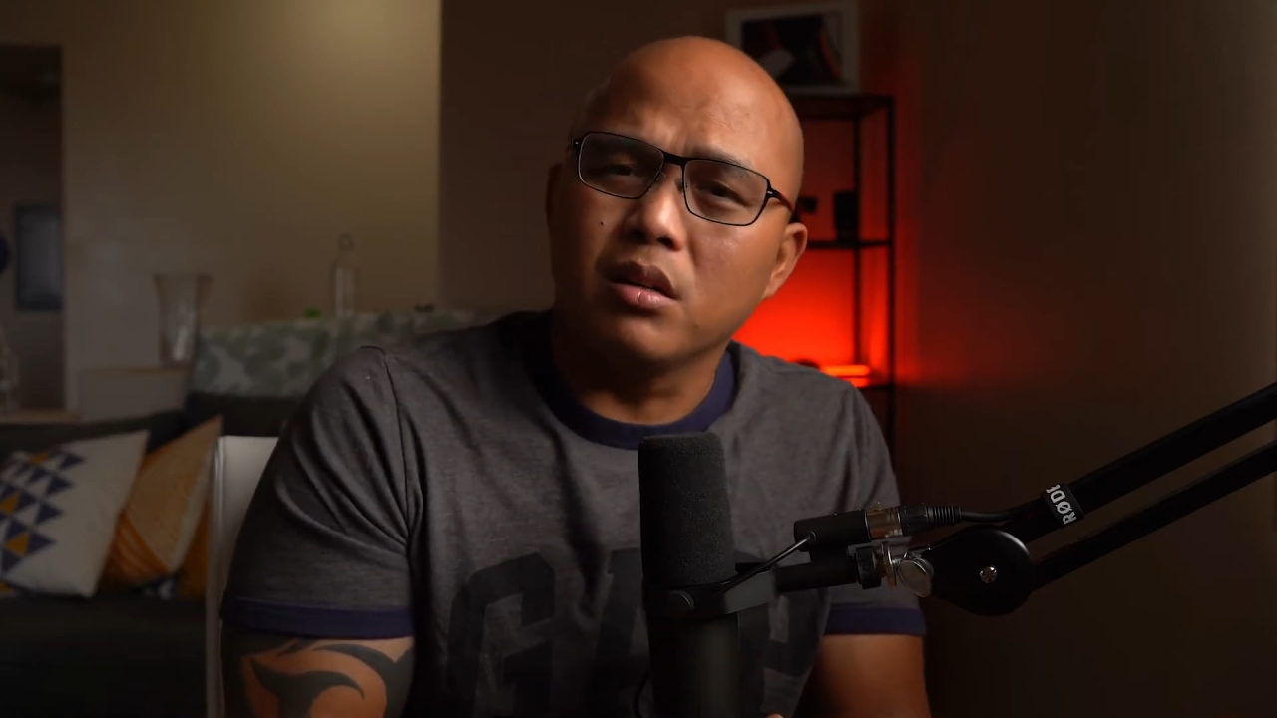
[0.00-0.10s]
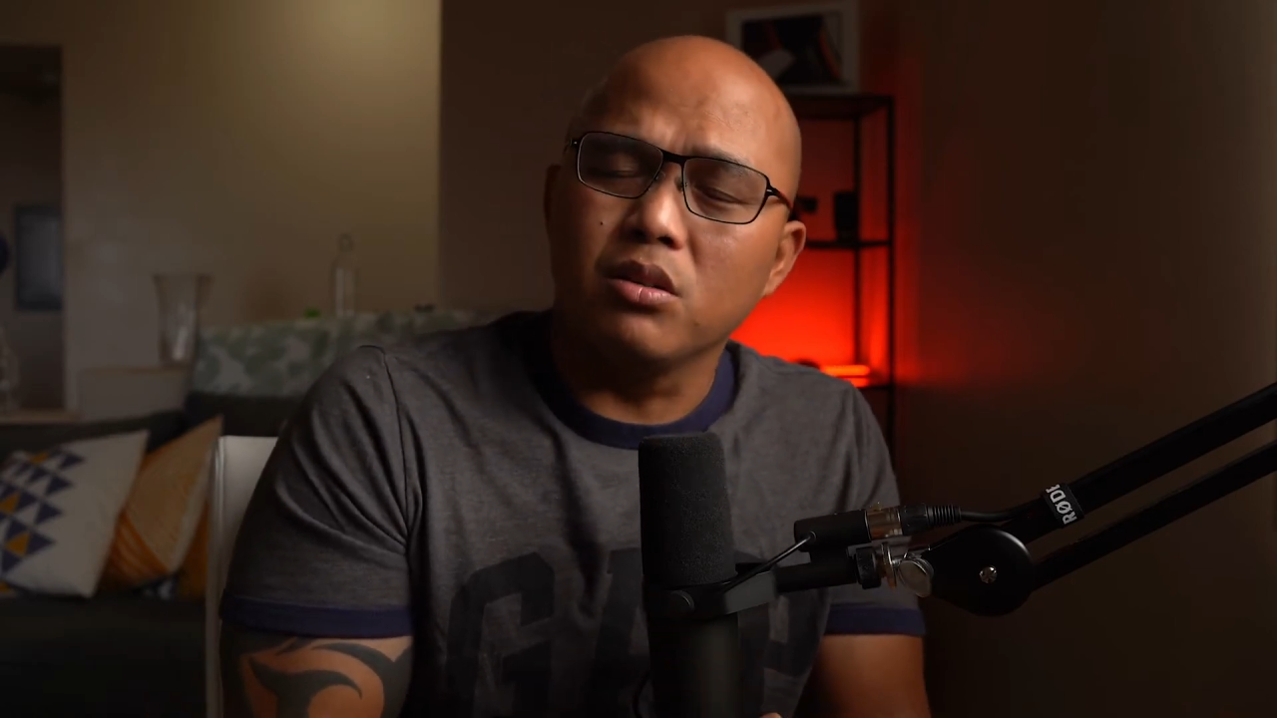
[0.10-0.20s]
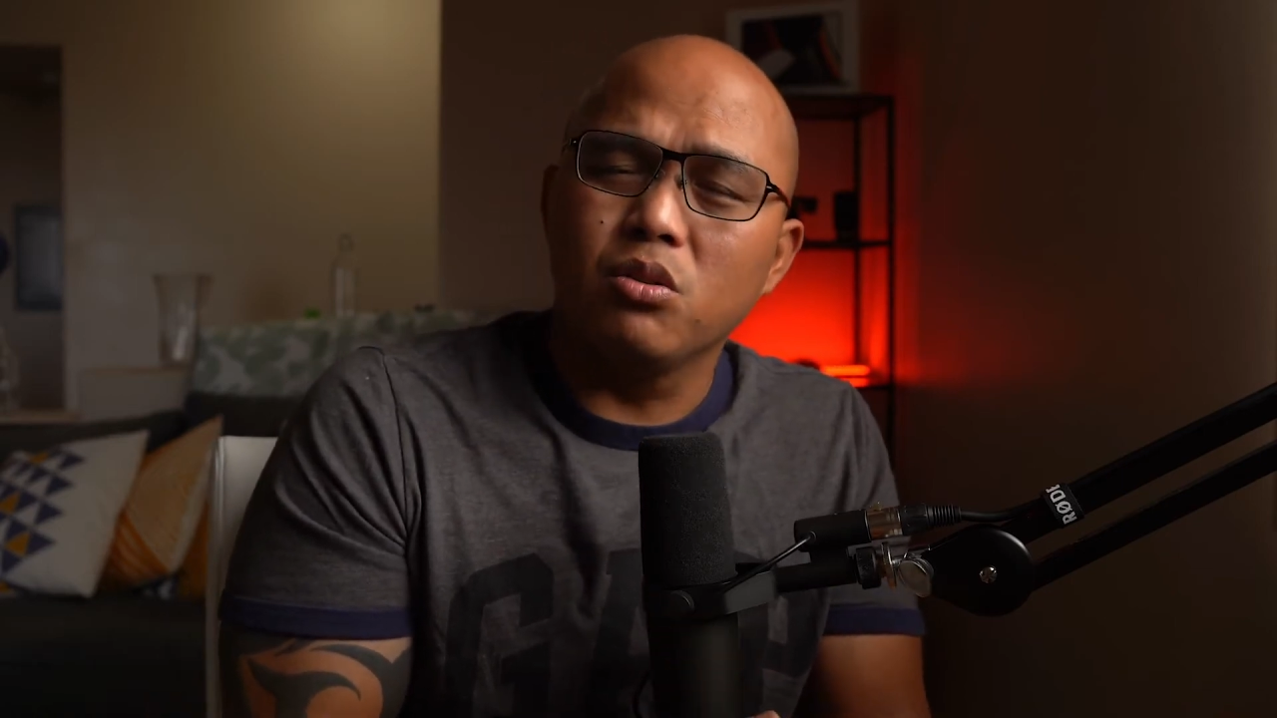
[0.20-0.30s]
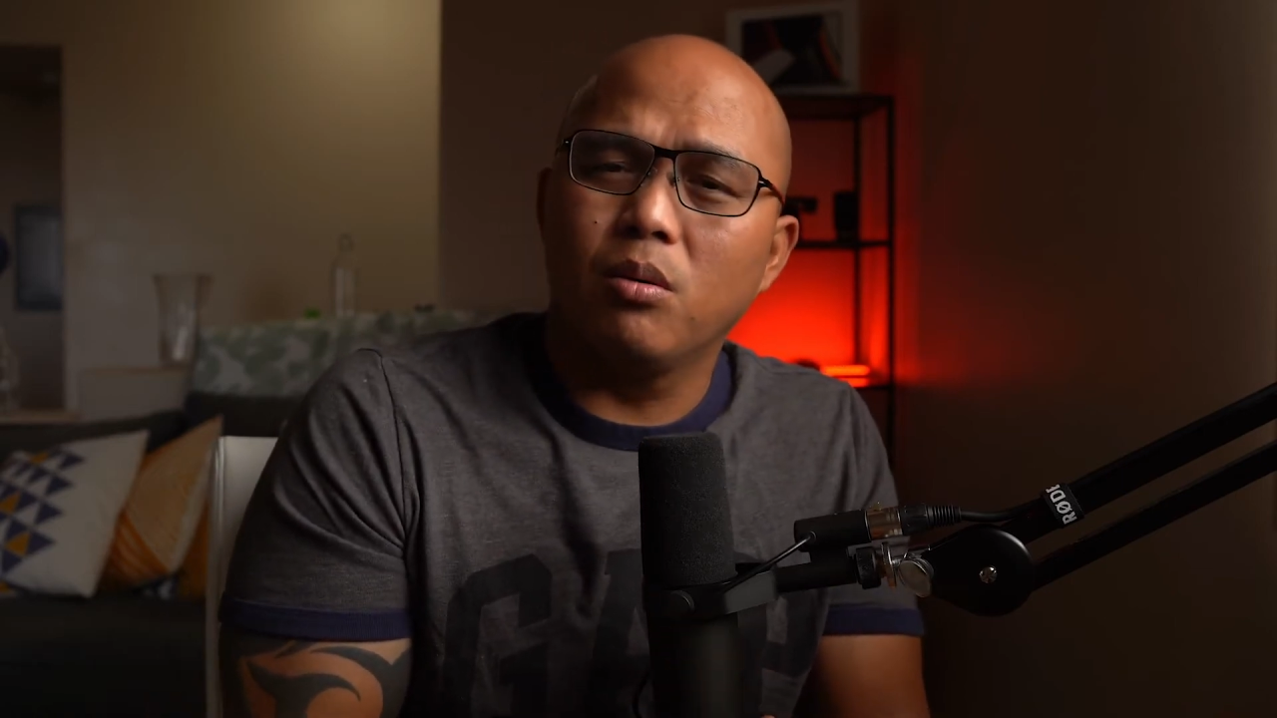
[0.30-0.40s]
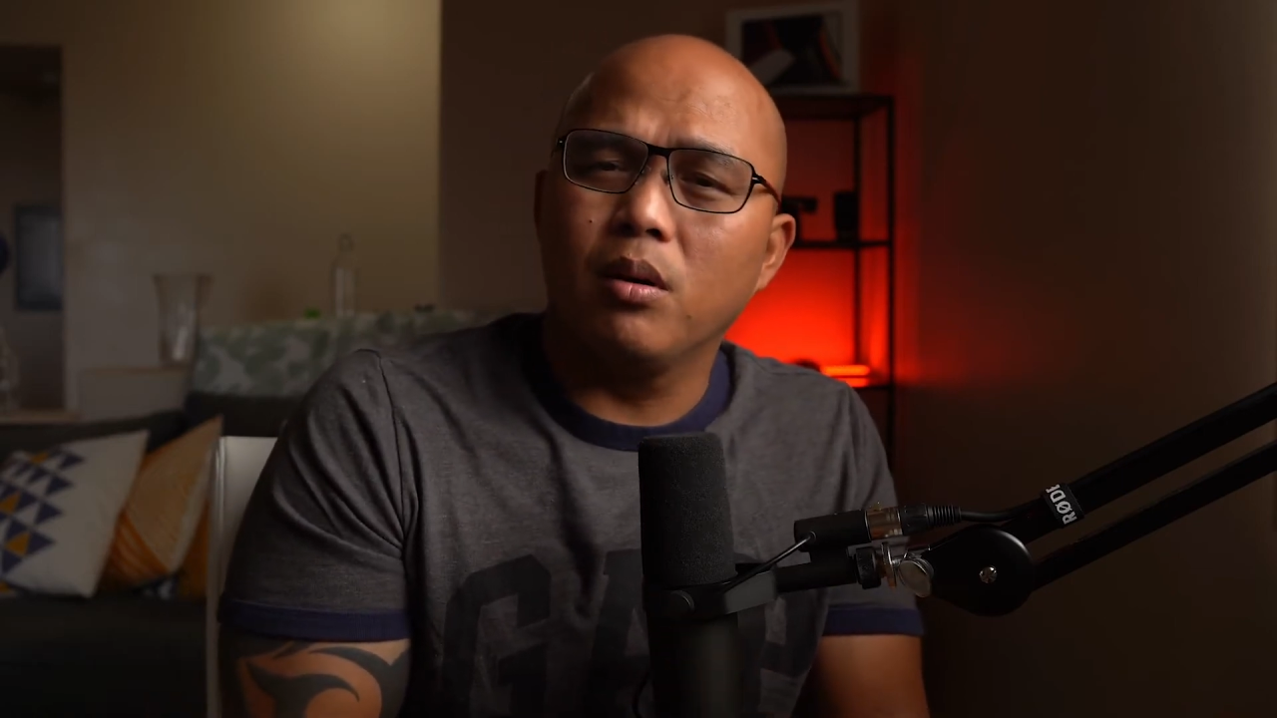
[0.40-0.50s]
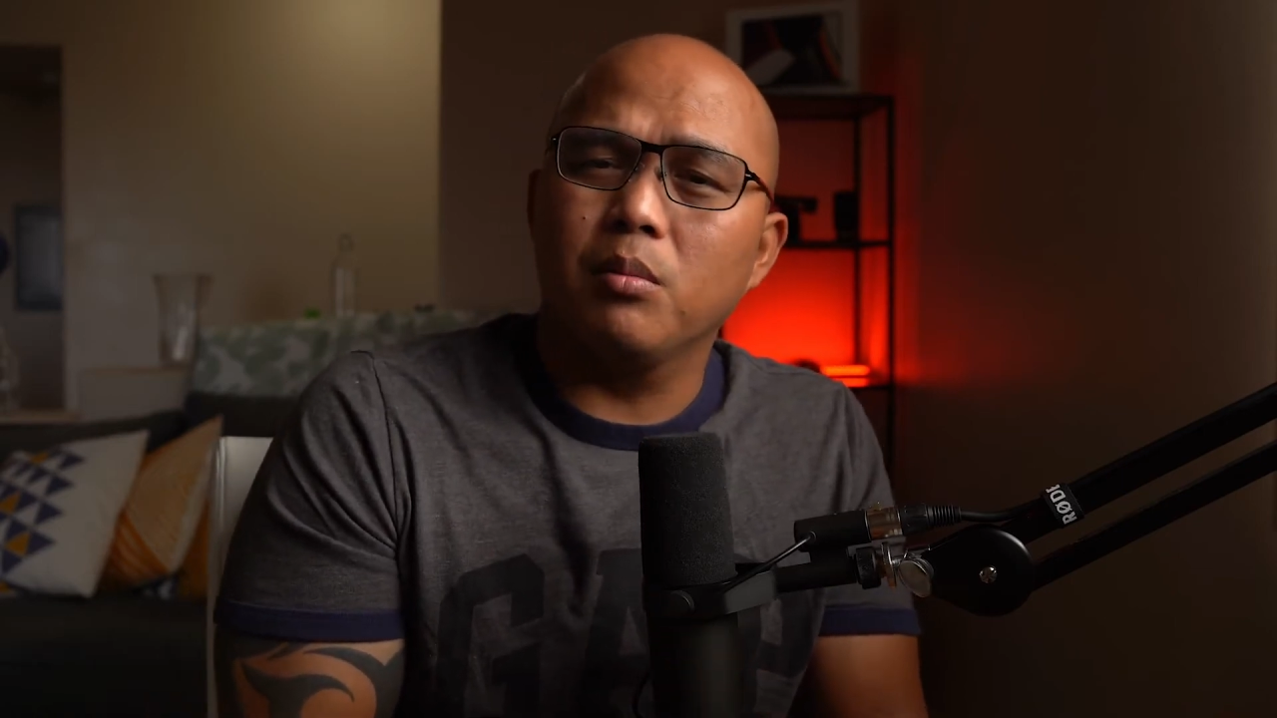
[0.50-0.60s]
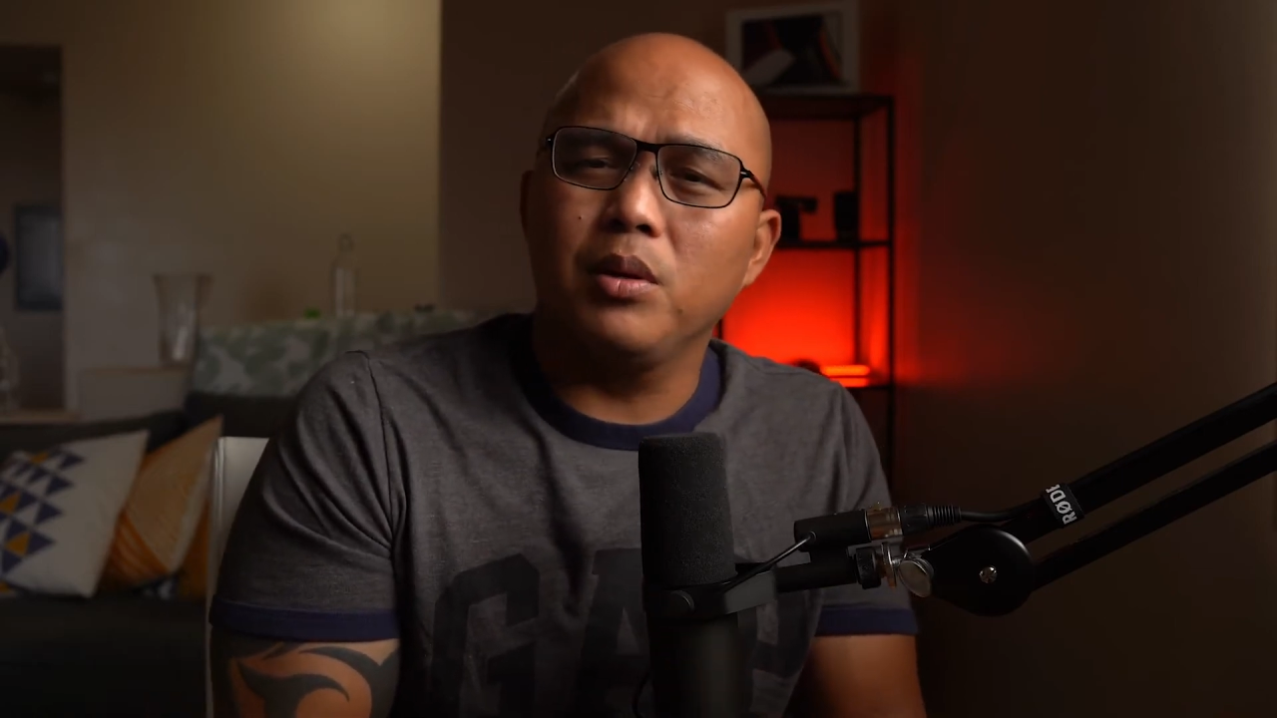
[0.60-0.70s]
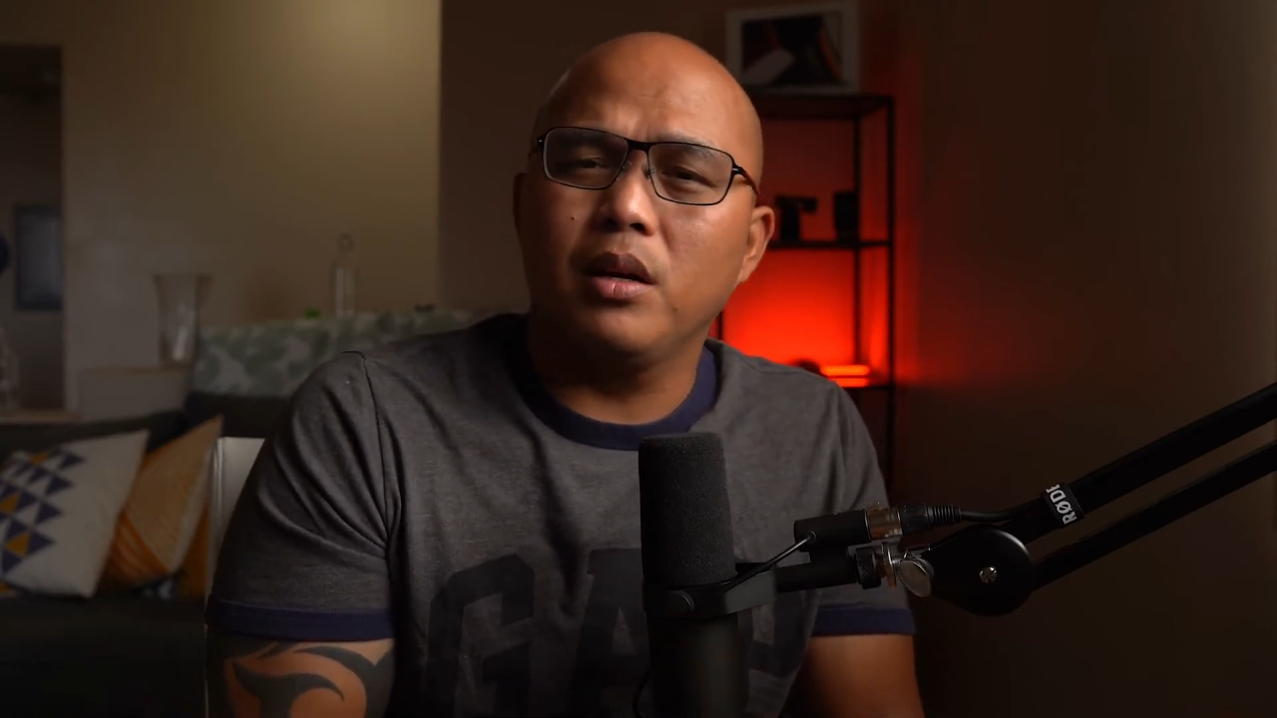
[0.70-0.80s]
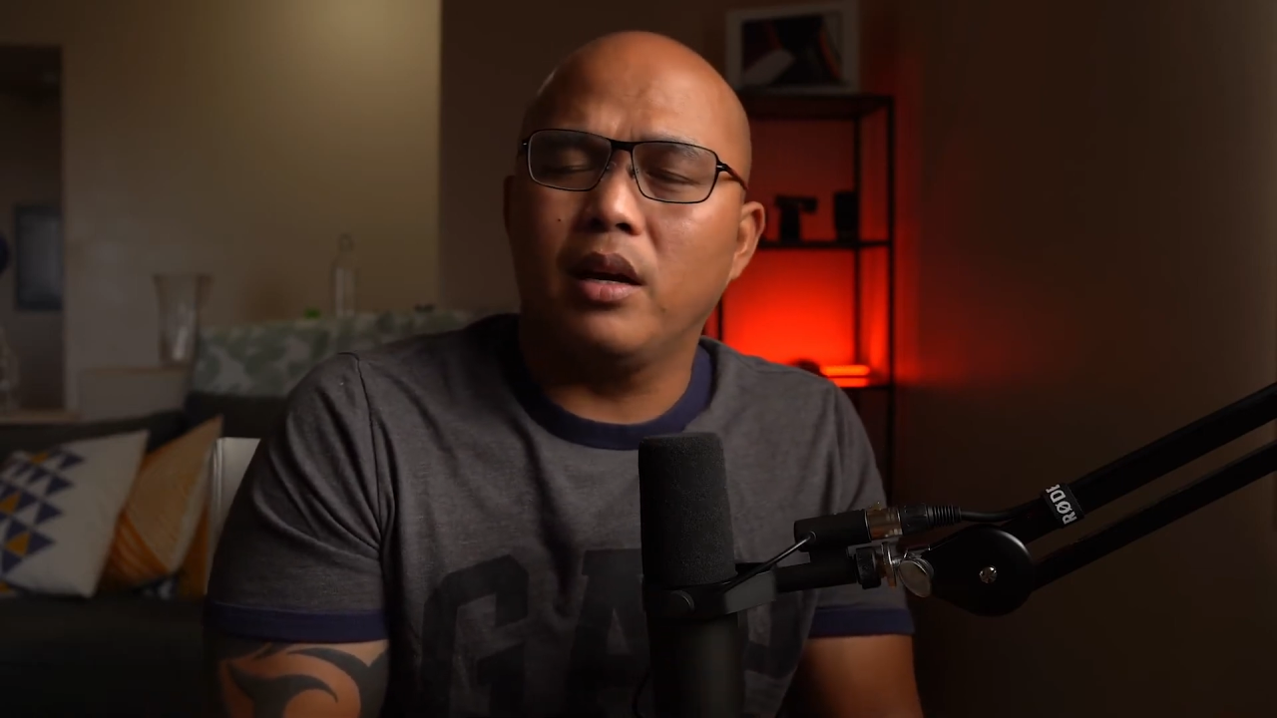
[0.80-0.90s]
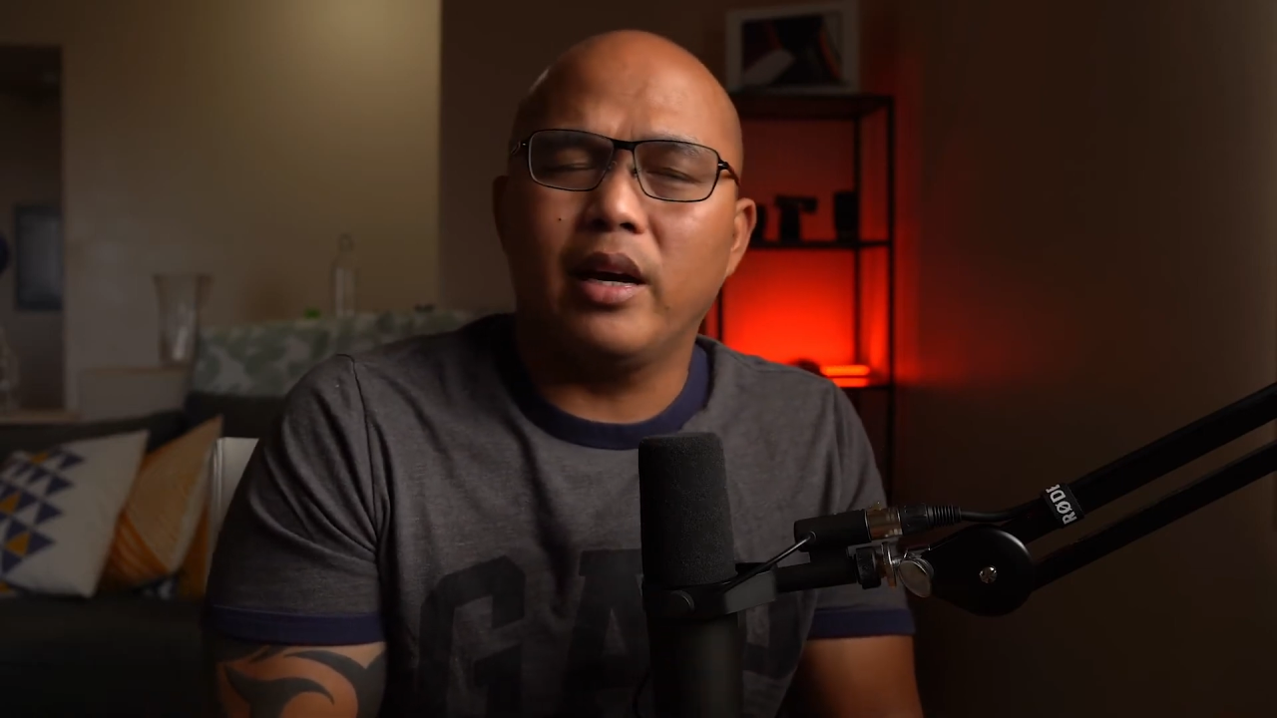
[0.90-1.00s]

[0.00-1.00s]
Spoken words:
You don't want to be on